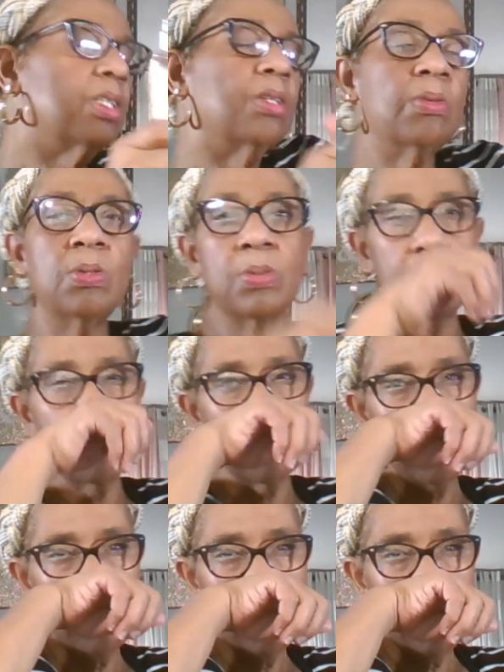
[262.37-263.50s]
Oh.
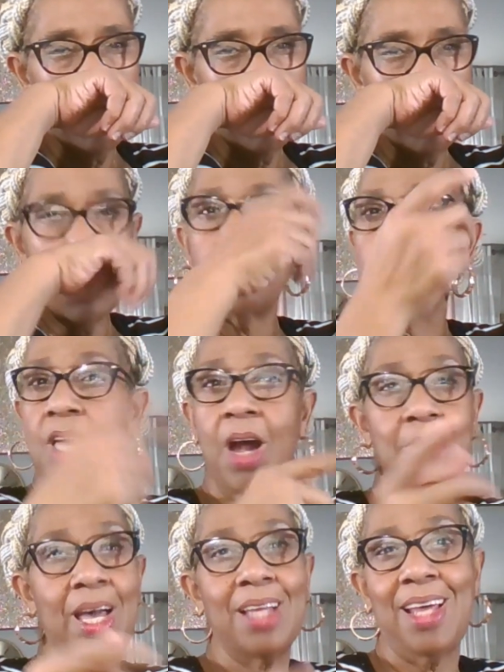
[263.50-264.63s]
I'm
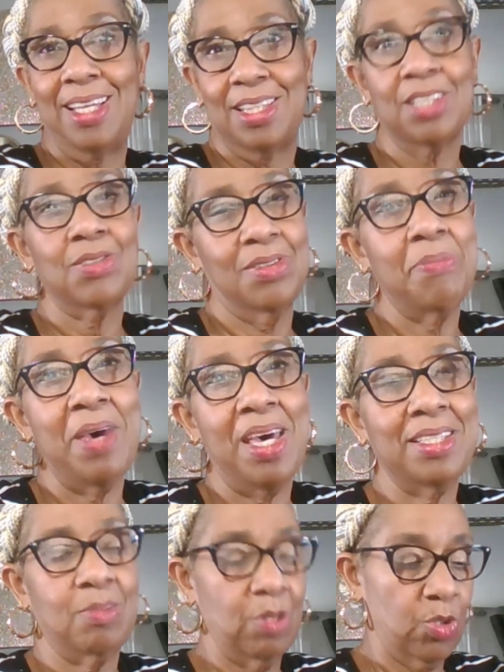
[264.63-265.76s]
sorry. I like this one the
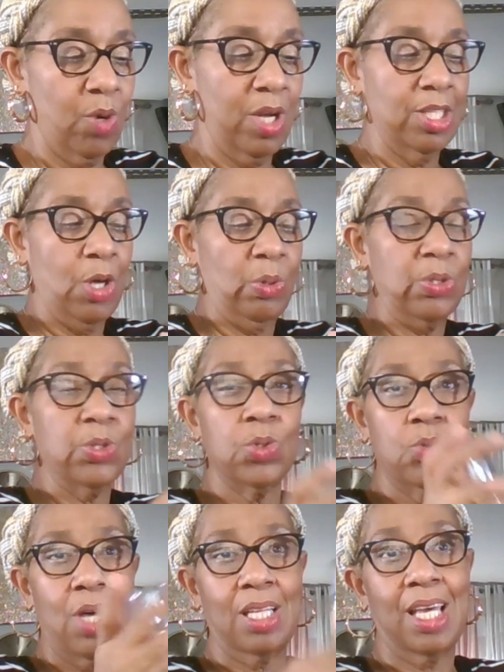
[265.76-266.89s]
best. Between those
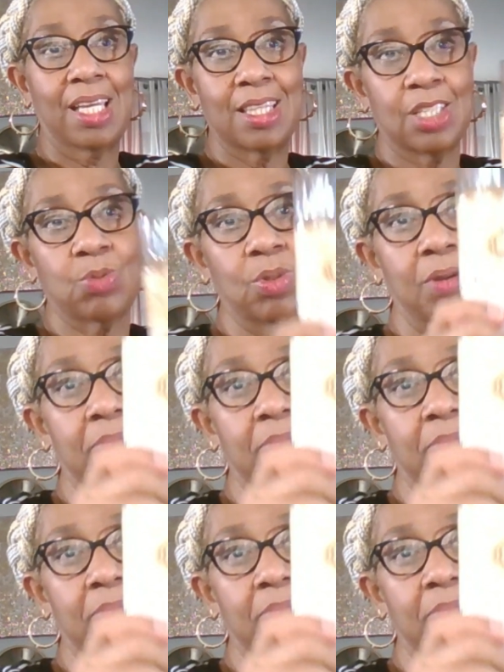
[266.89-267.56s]
two, I like this one the